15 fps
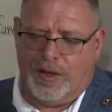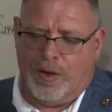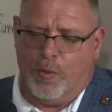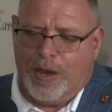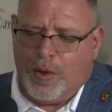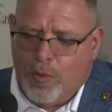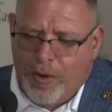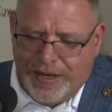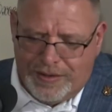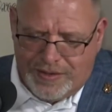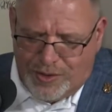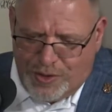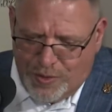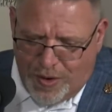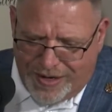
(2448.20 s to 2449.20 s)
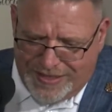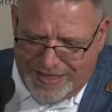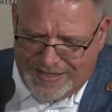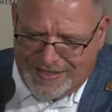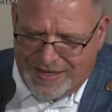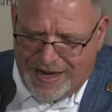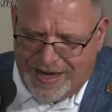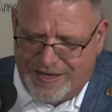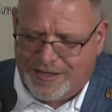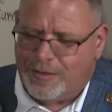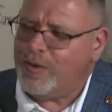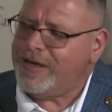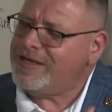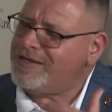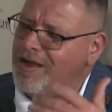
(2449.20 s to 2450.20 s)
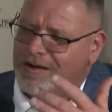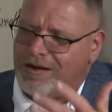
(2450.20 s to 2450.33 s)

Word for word: we went to our destination. We saw